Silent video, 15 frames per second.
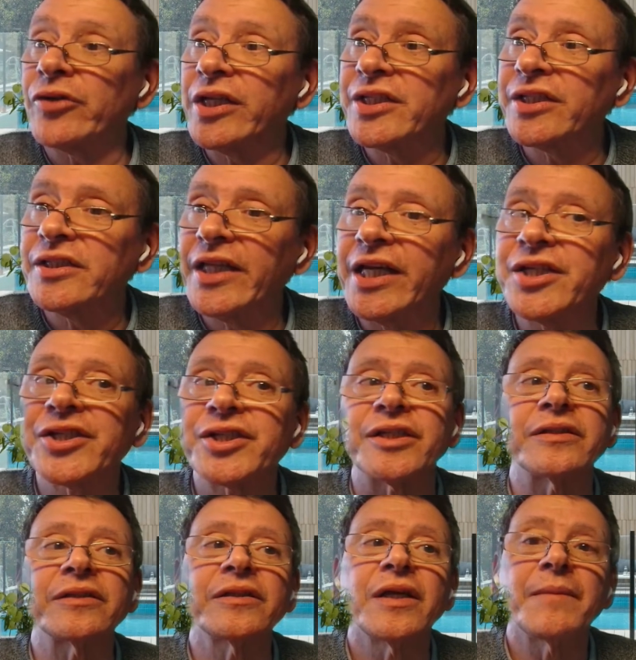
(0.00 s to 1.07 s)
in
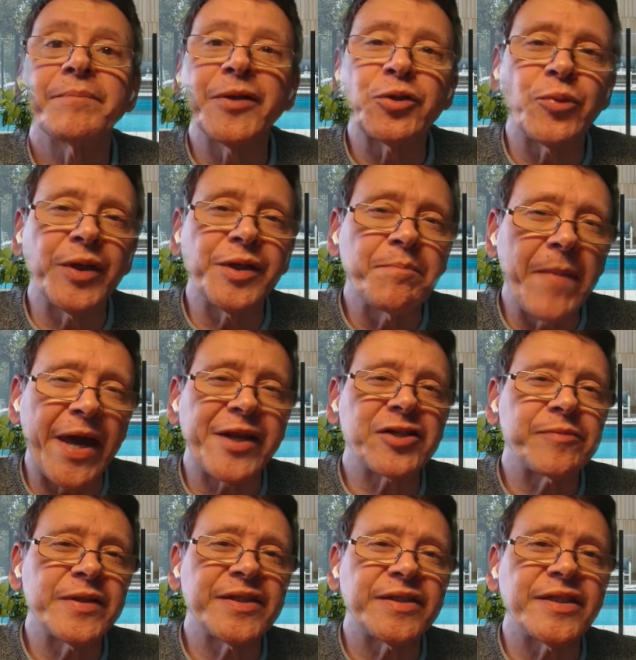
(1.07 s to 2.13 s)
translation between
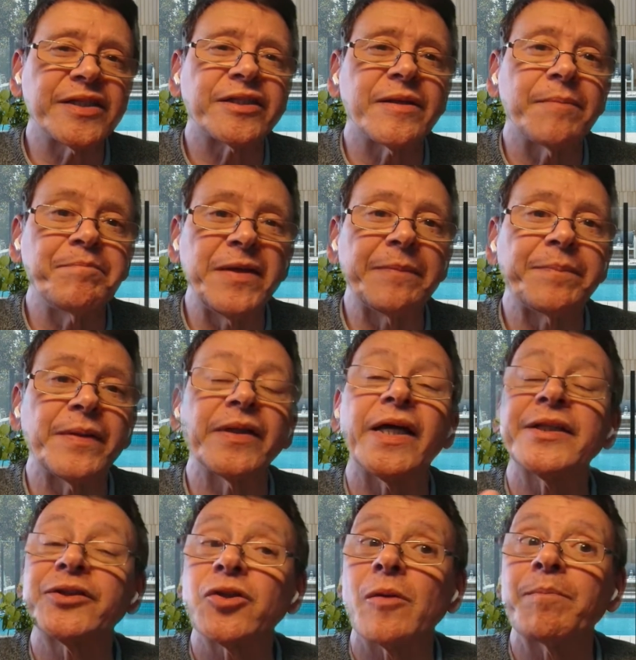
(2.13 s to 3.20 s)
management system people
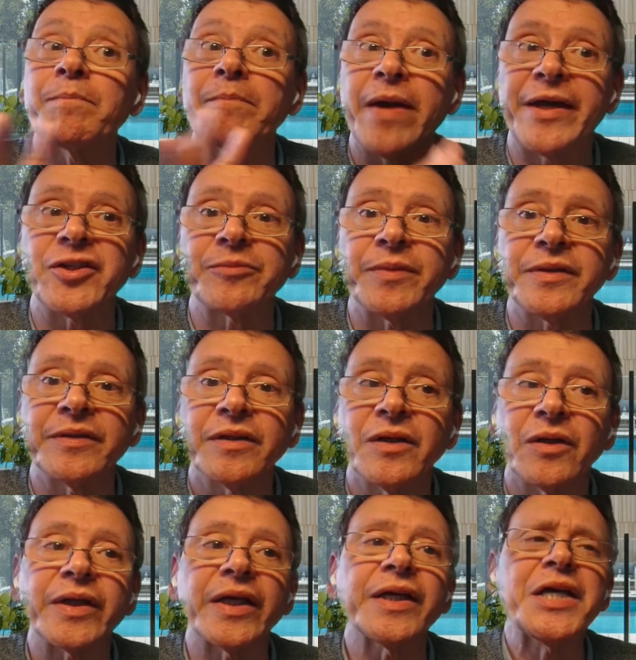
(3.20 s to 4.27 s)
and top management,
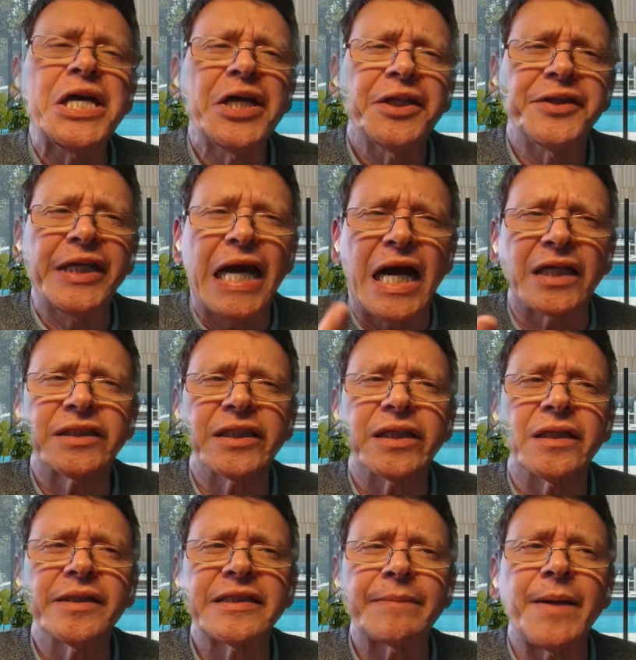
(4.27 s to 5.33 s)
okay? The
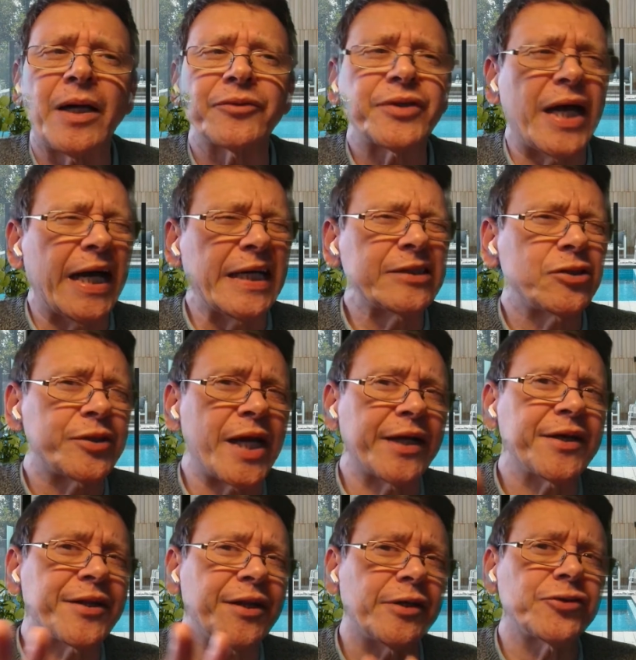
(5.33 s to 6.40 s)
article is about ISO
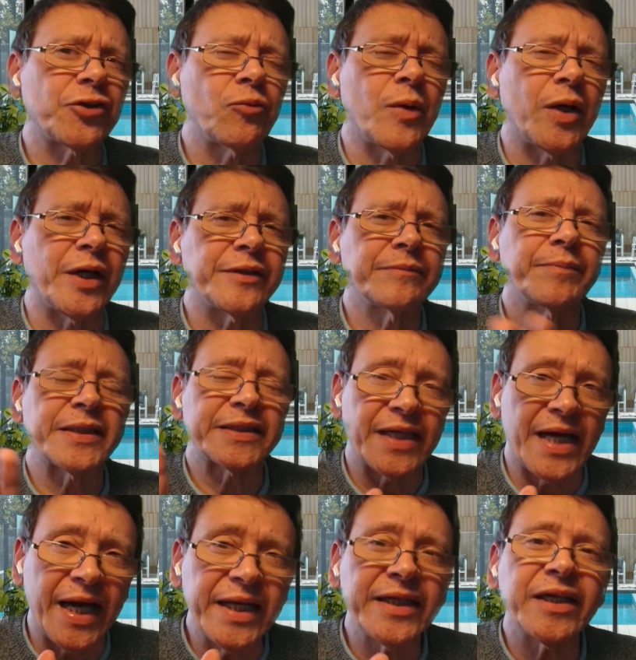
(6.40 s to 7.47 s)
9001, but
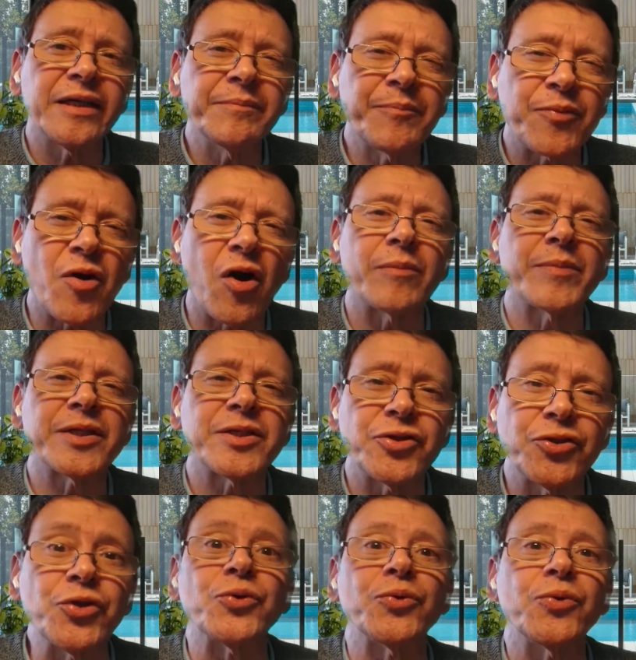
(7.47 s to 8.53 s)
I can
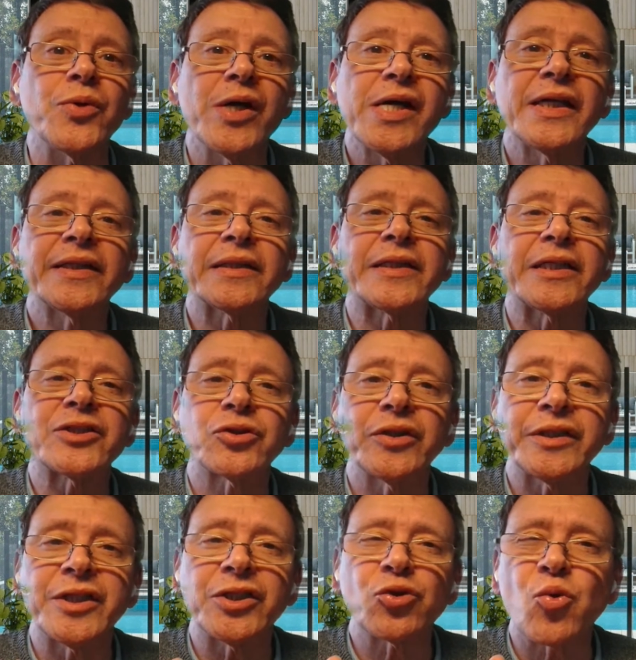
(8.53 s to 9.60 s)
promise you that it
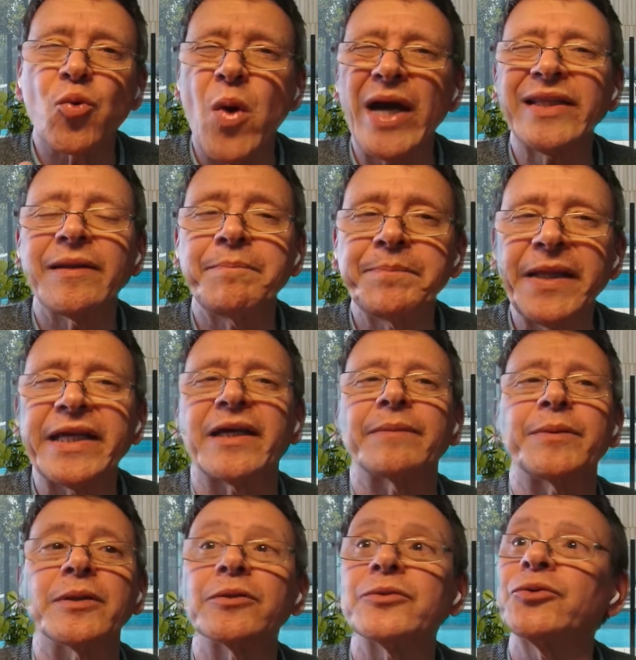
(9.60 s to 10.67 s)
is quite
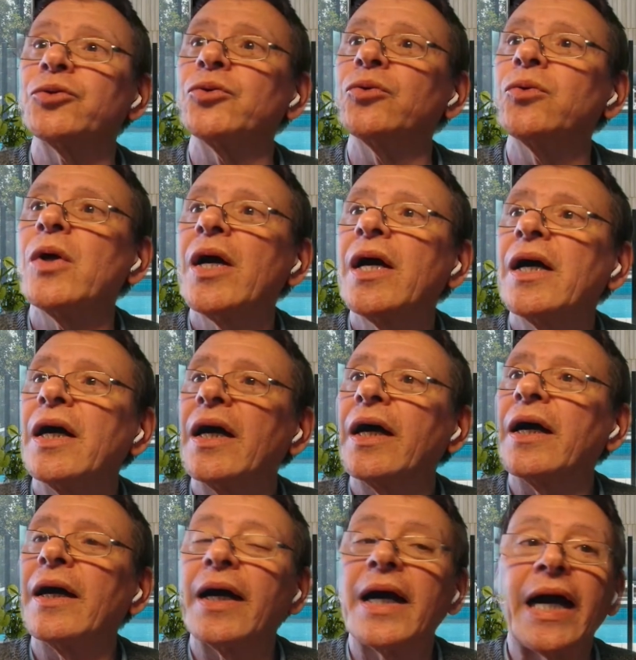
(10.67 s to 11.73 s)
applicable to
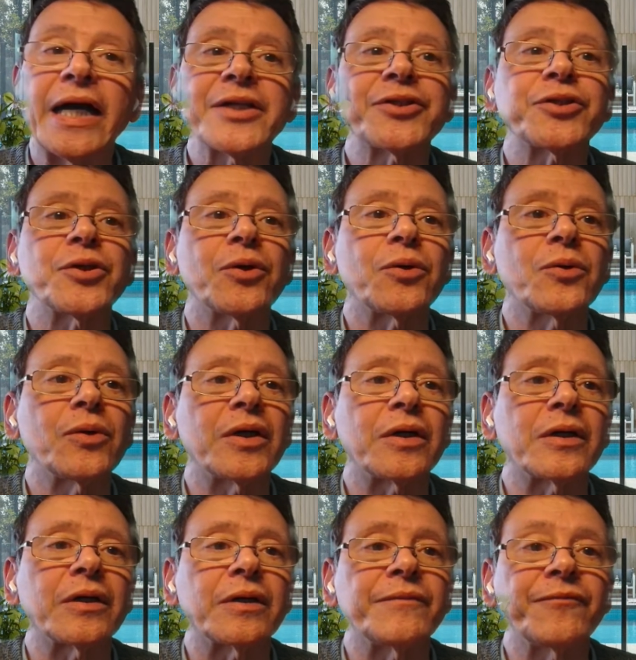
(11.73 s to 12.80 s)
ISO
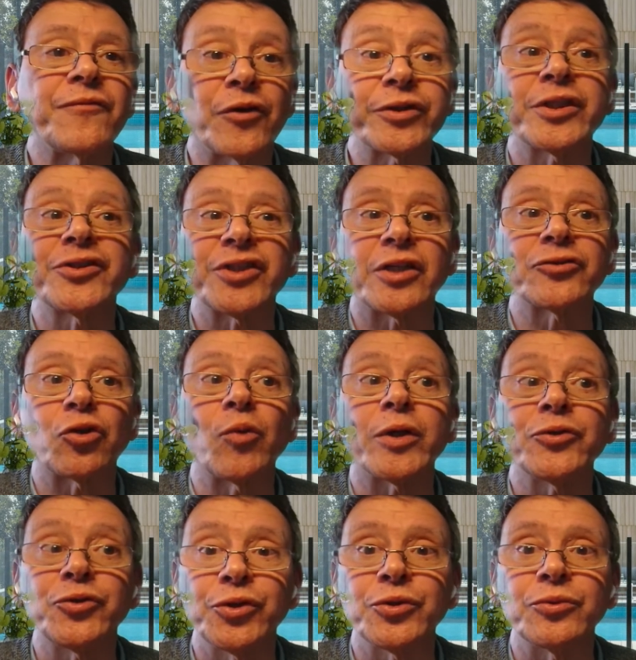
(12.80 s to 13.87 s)

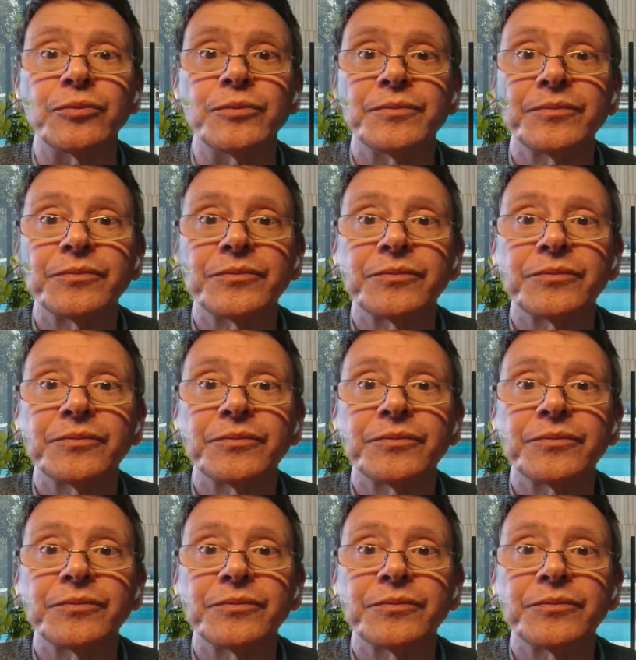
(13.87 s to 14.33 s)
14001:2.